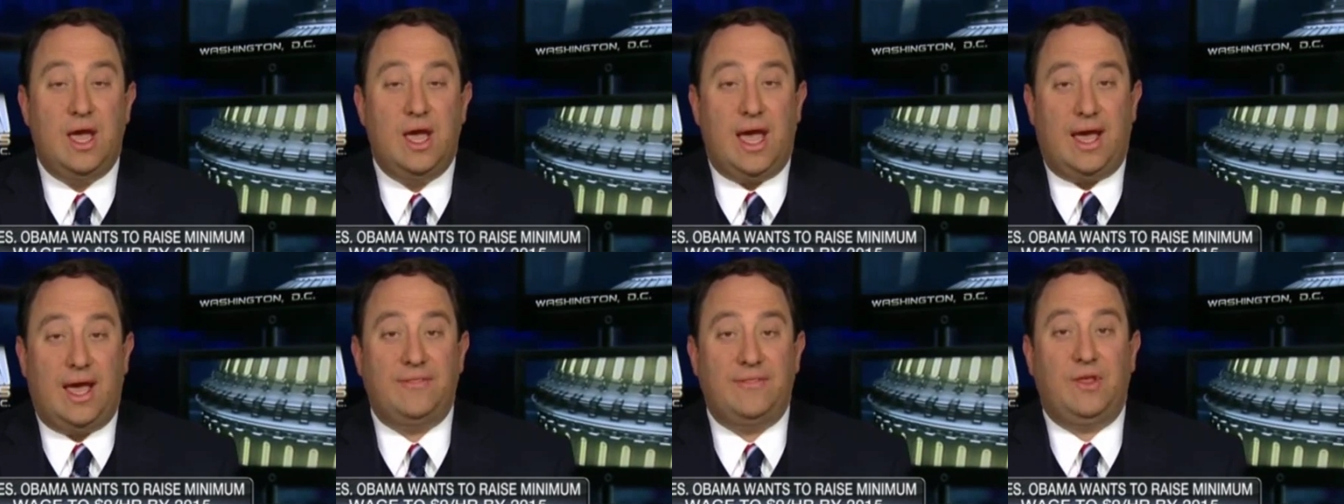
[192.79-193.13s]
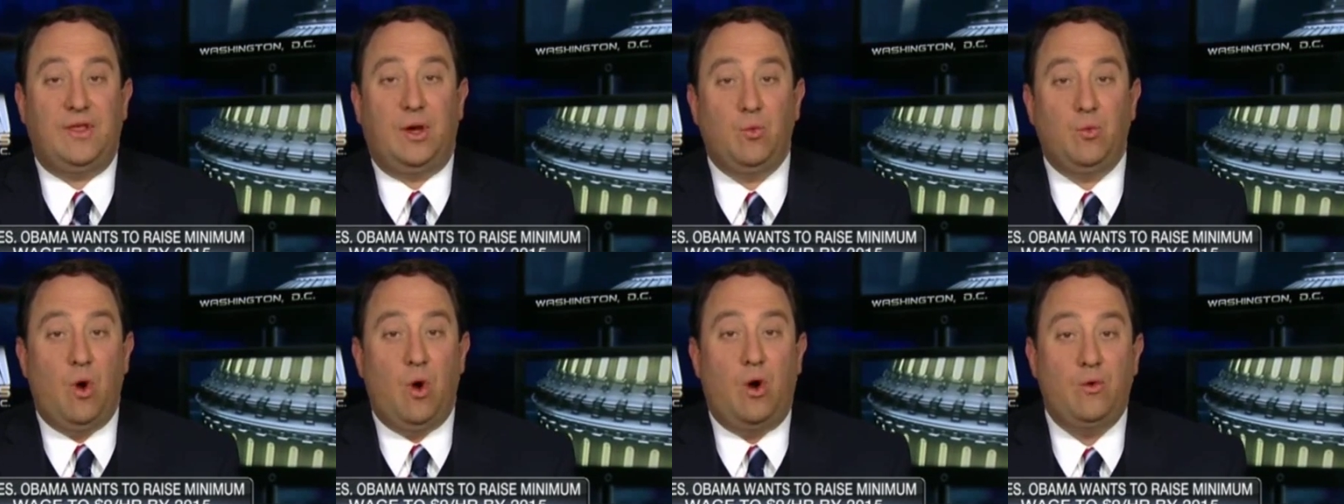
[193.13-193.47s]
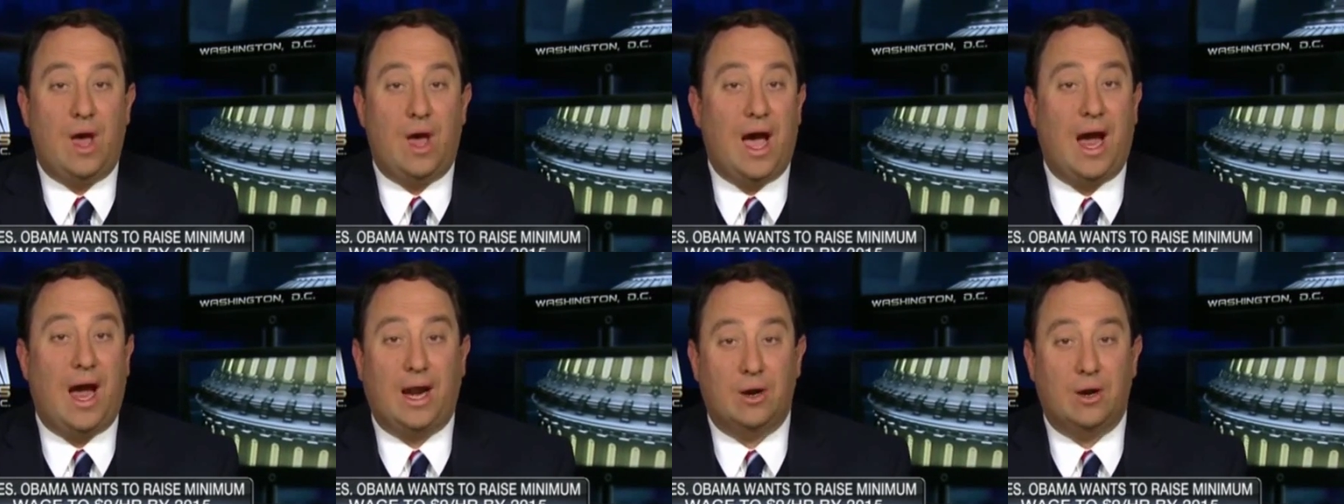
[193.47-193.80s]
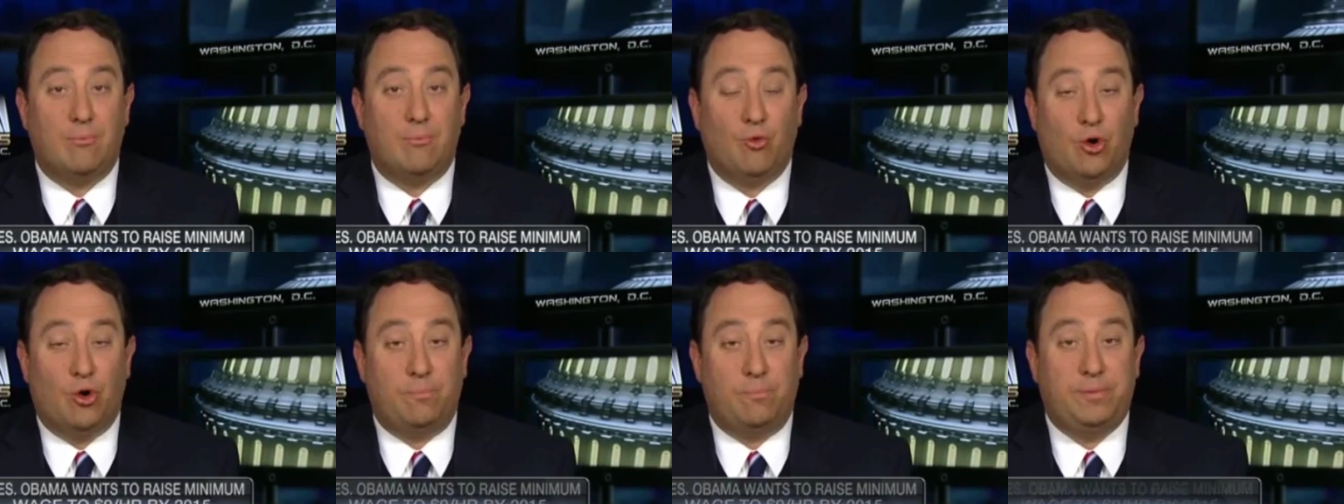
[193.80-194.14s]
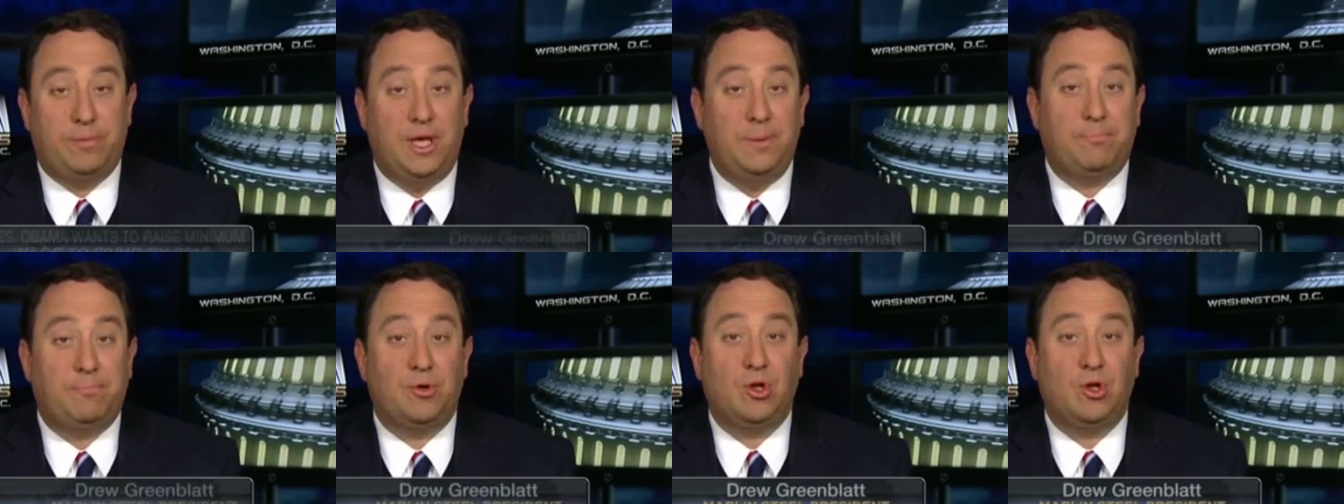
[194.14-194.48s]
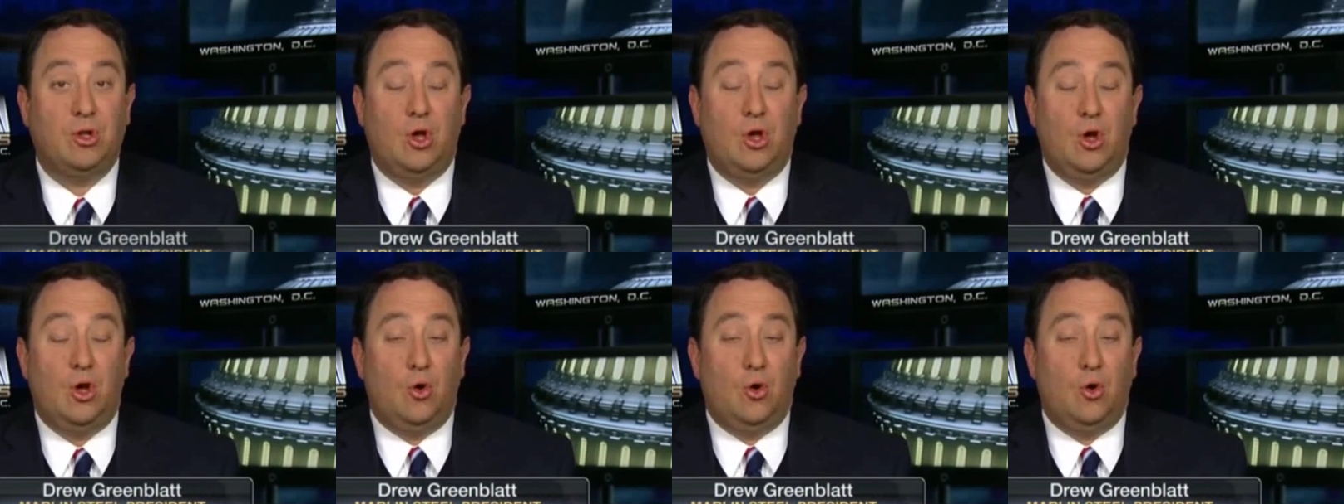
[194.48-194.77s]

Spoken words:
and they won't hire more people,